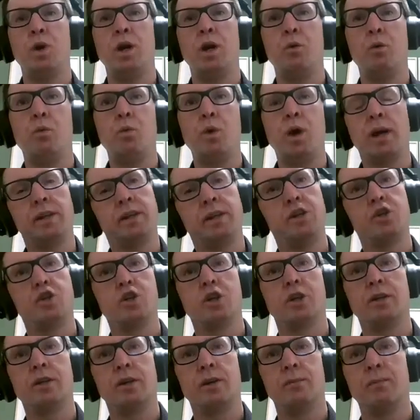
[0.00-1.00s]
we are
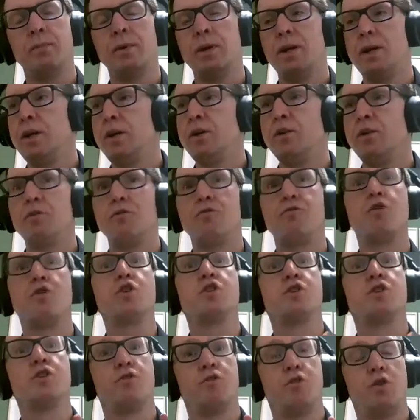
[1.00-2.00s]
teaching them,
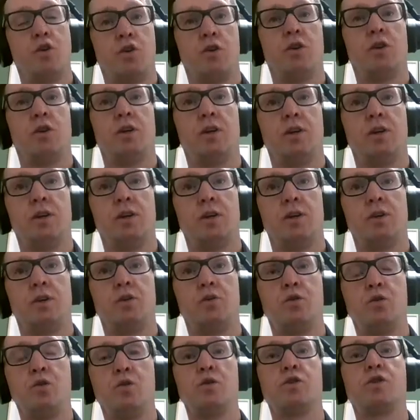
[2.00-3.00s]
first of all,
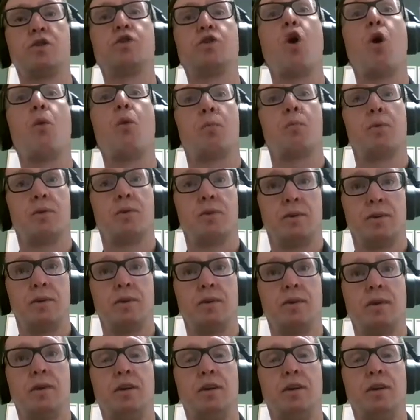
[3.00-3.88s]
to stop